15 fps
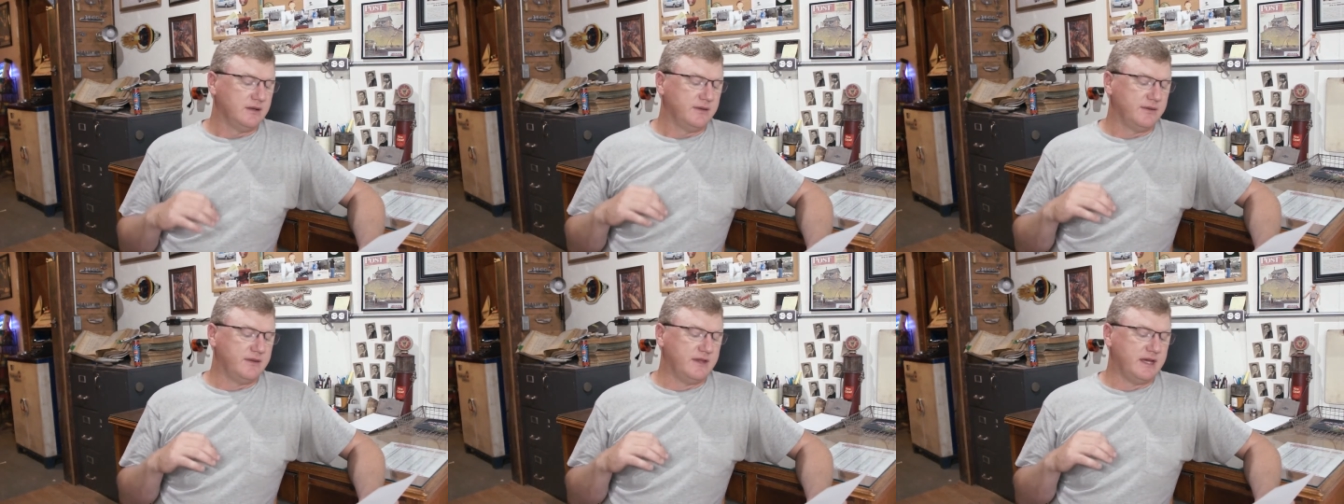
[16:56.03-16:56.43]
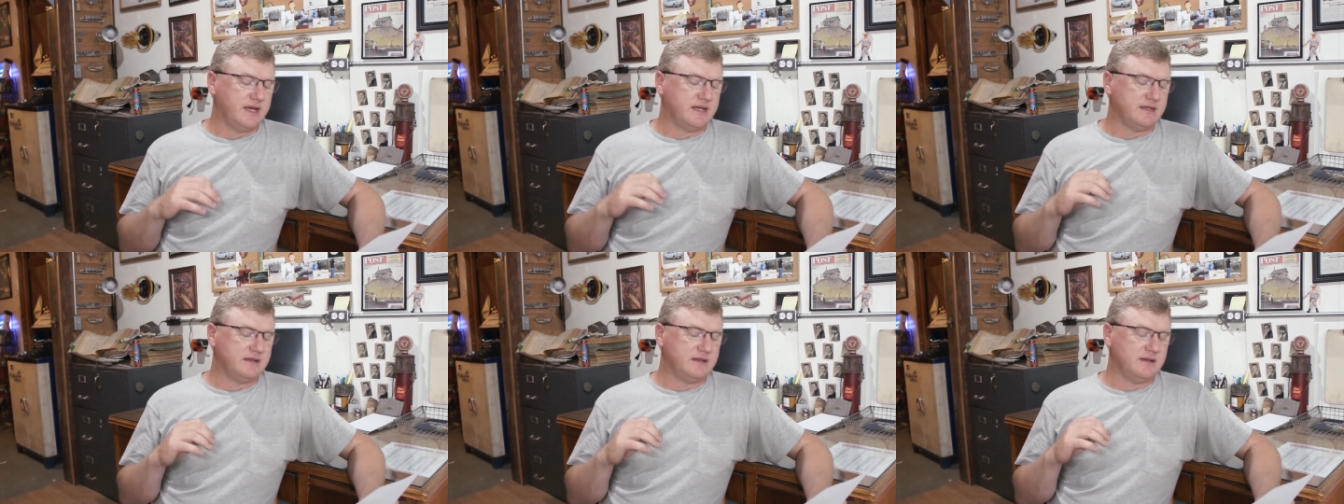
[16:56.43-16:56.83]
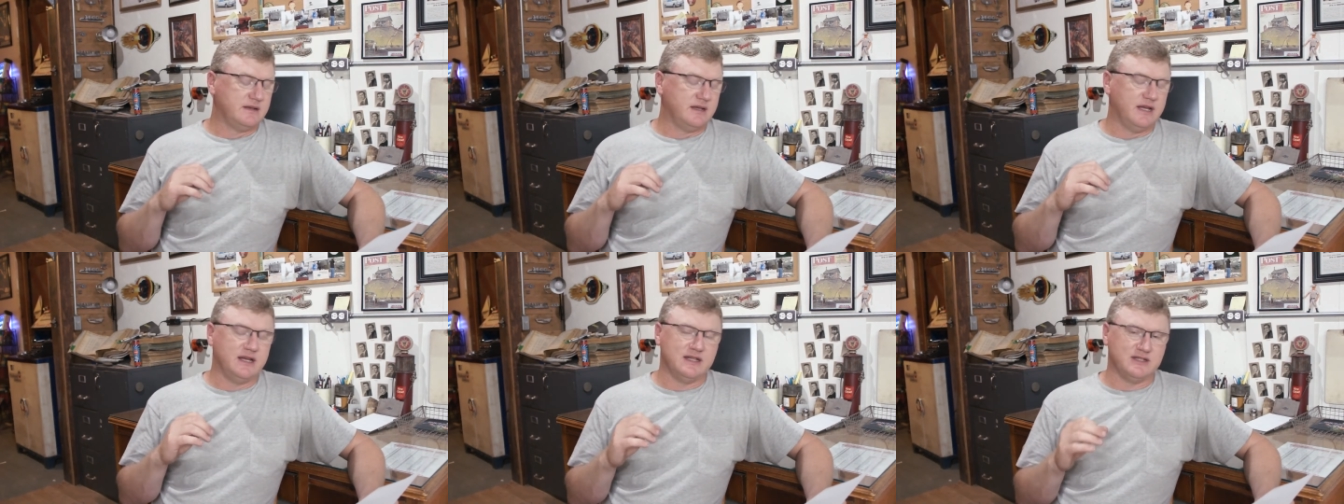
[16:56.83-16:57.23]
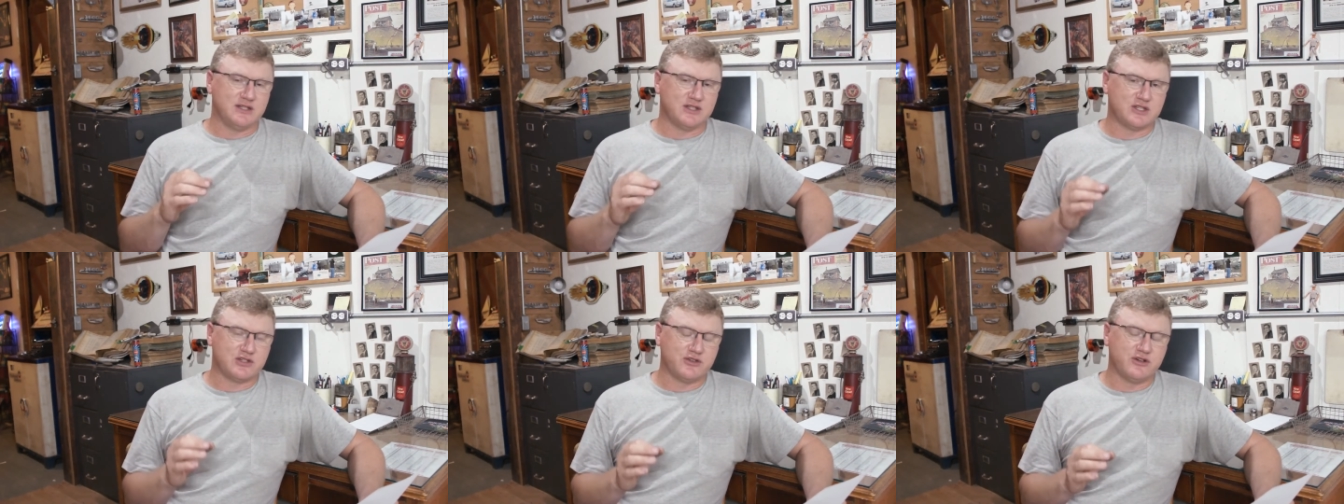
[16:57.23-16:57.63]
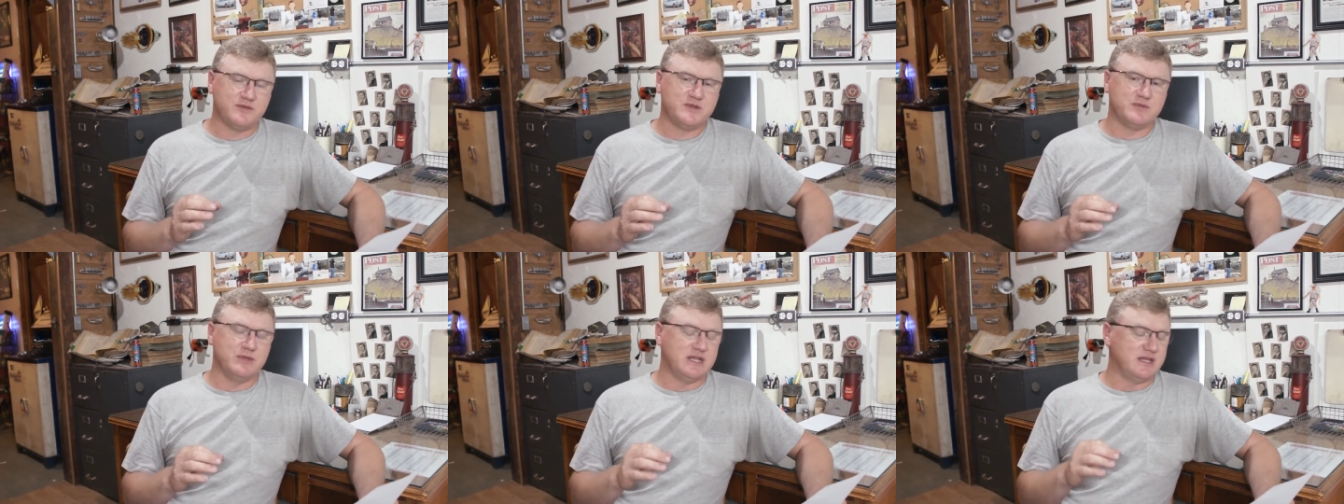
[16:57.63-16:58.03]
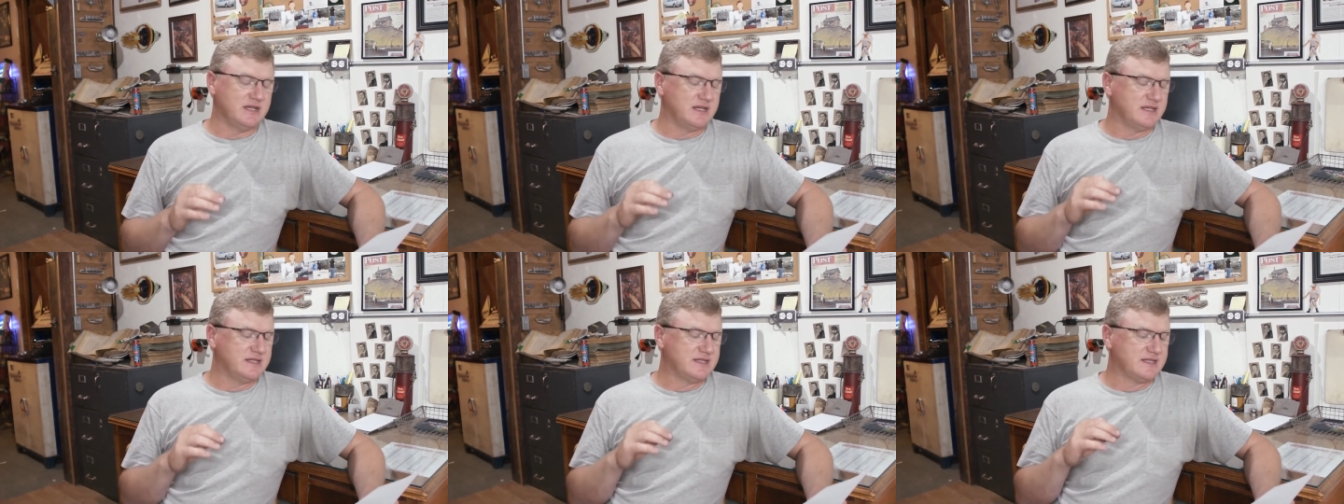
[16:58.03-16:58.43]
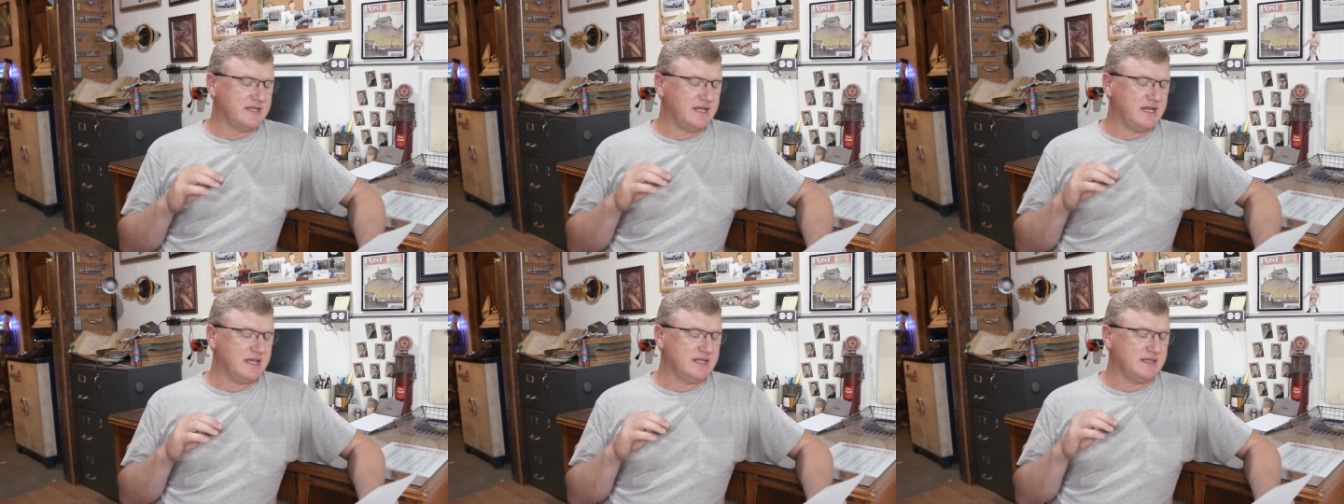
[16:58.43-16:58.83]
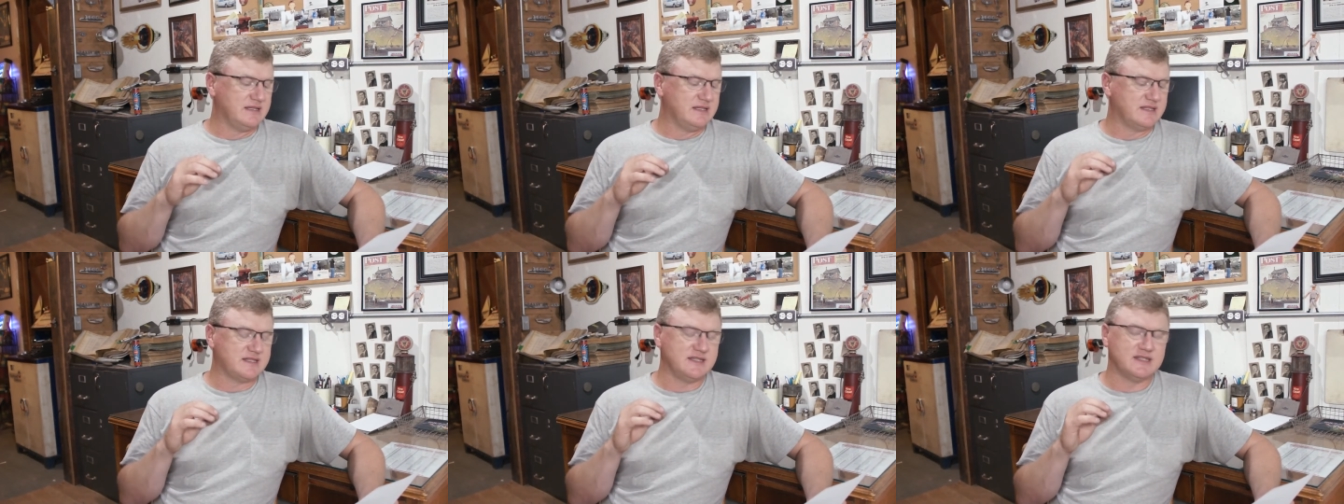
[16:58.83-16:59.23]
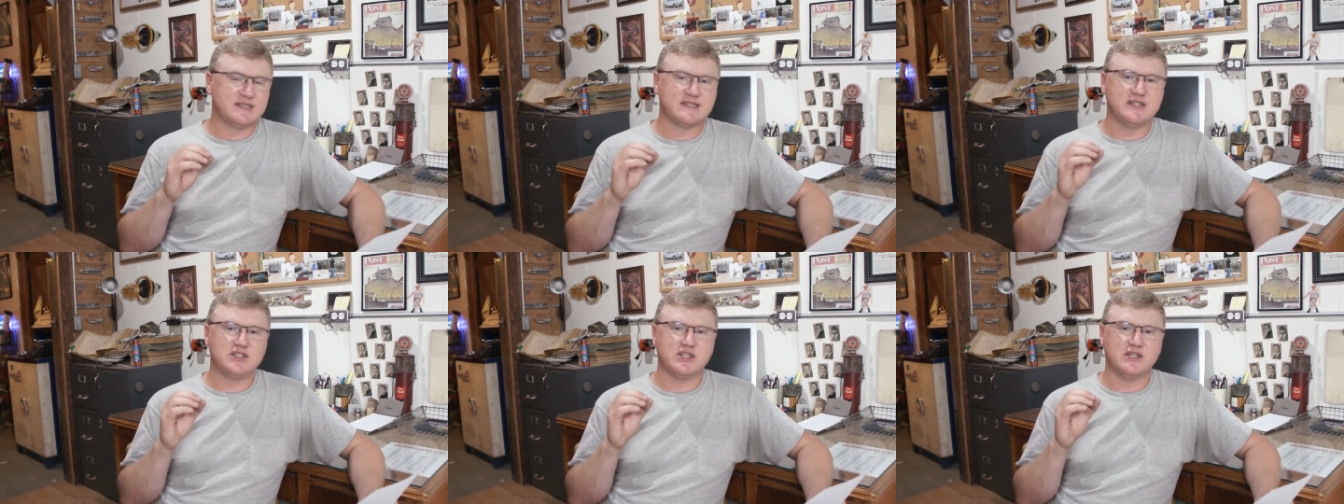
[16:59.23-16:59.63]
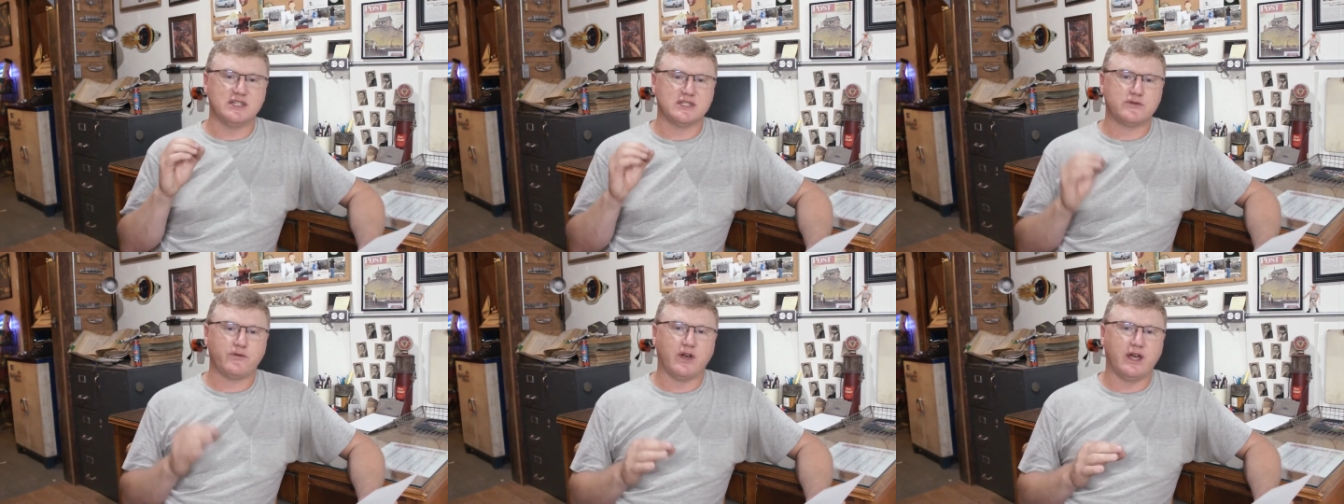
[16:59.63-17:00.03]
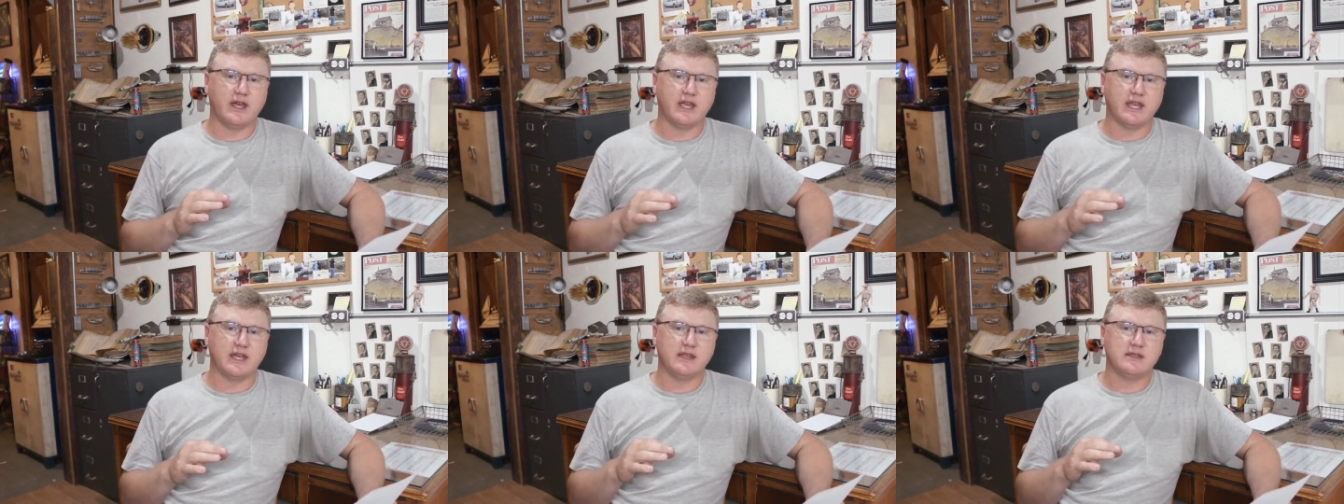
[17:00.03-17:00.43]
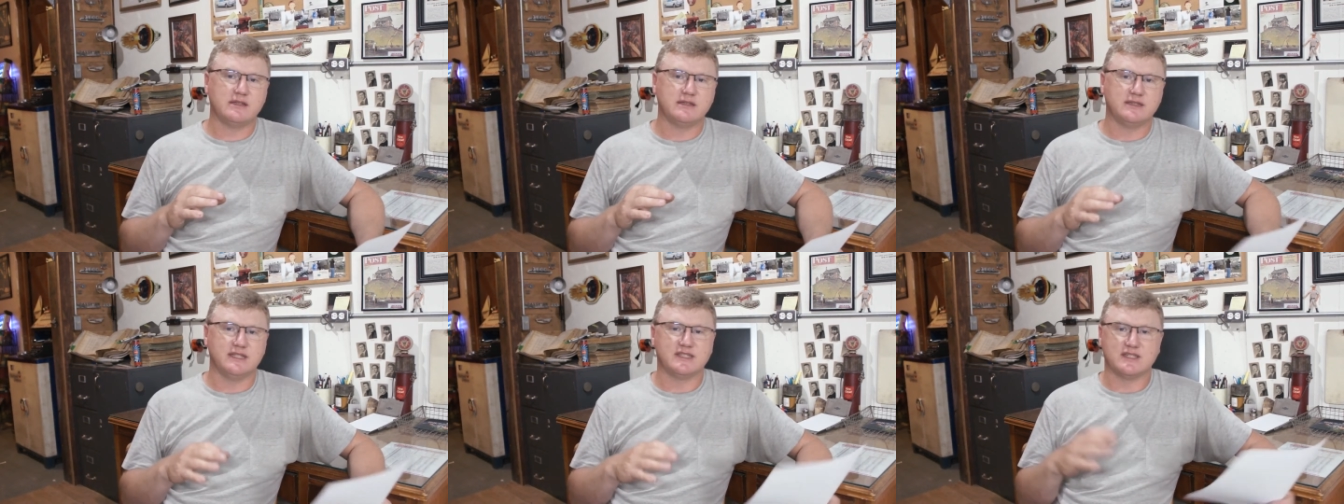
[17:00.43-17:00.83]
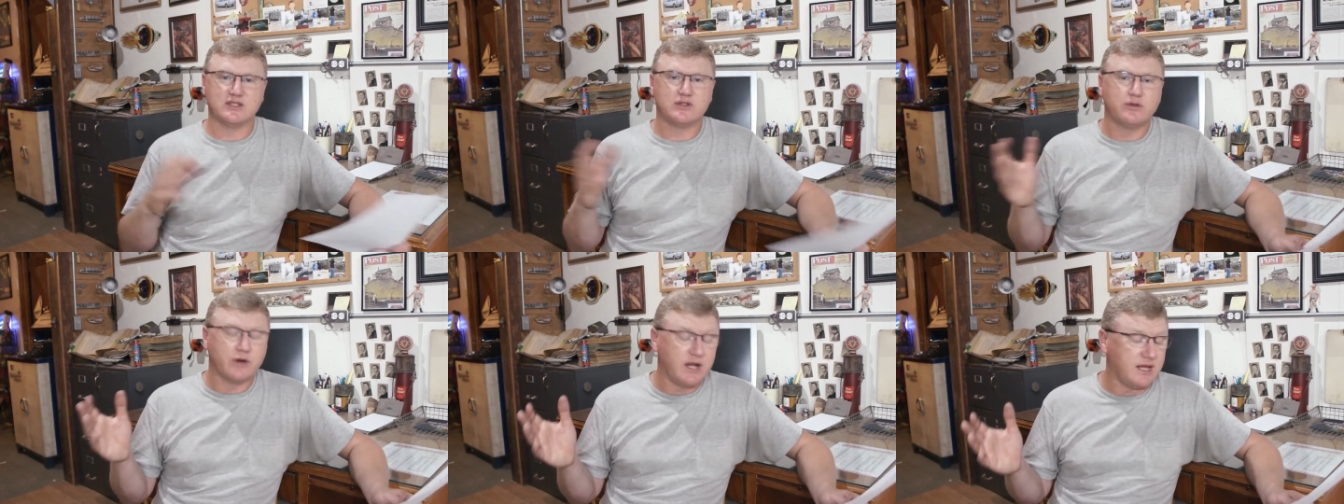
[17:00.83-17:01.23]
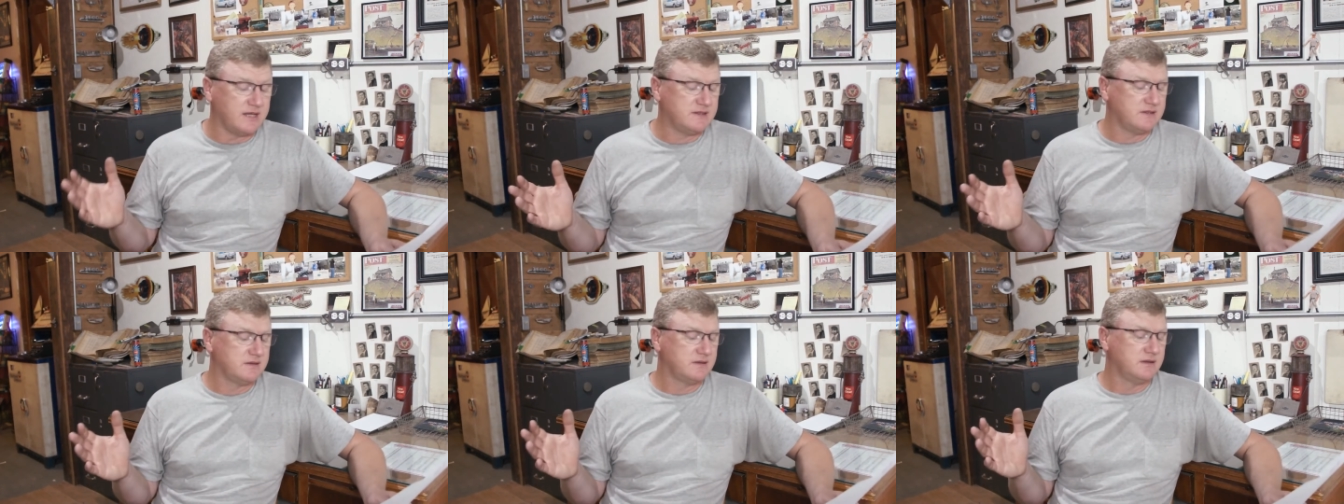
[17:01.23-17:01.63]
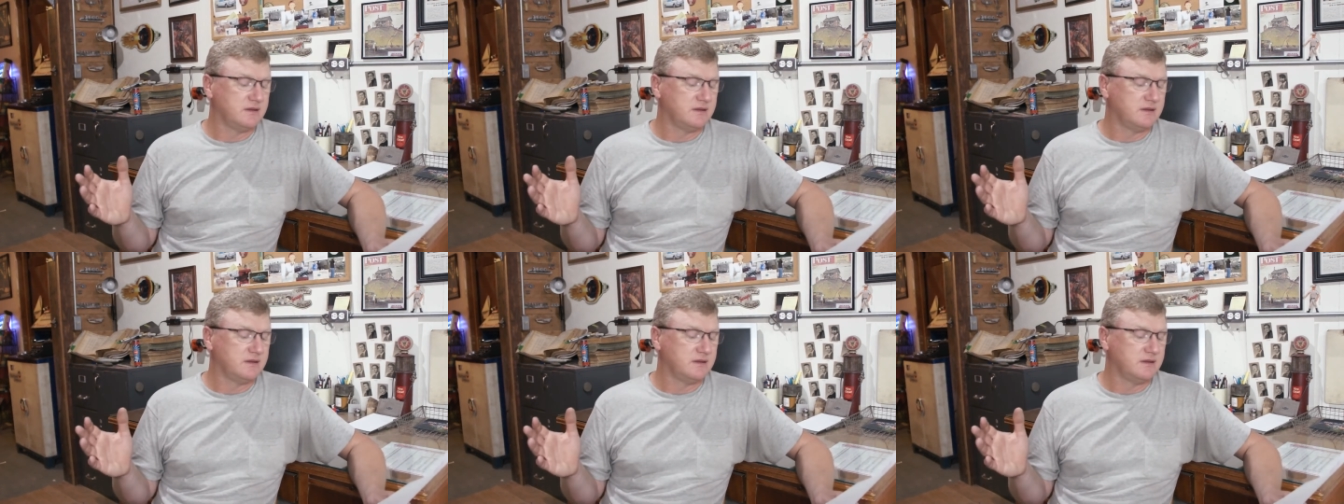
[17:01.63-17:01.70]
that, and it disturbs me, is that this decision is fine, this is great,